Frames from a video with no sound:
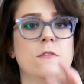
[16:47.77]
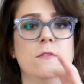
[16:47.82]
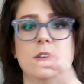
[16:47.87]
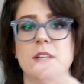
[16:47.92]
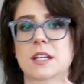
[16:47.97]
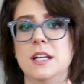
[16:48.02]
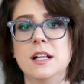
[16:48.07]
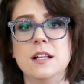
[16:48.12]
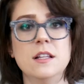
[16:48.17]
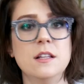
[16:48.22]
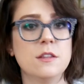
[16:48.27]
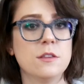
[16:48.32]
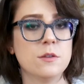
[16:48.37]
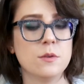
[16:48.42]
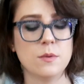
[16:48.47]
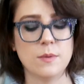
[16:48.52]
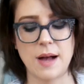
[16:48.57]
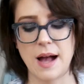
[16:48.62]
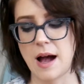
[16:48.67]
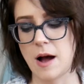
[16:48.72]
vanilla
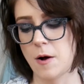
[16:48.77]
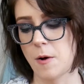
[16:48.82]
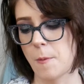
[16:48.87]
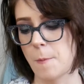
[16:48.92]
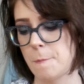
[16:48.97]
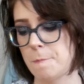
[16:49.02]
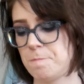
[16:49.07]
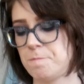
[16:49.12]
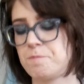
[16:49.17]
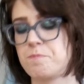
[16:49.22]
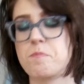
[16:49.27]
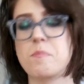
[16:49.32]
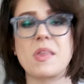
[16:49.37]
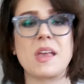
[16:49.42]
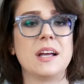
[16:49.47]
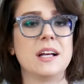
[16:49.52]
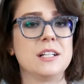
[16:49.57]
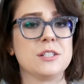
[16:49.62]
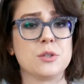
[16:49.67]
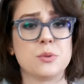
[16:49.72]
throughout.
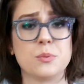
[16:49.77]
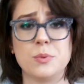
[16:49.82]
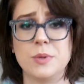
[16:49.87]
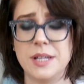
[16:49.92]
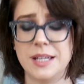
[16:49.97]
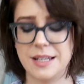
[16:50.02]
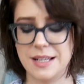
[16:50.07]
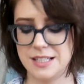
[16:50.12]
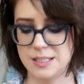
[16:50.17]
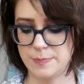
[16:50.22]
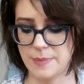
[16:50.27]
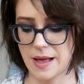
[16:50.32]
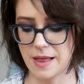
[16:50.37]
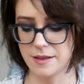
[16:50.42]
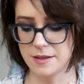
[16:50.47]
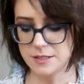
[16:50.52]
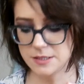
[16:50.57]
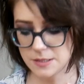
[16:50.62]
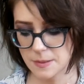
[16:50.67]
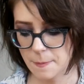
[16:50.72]
It's a really nice
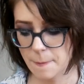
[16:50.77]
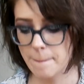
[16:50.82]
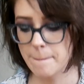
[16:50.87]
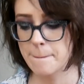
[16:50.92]
balance.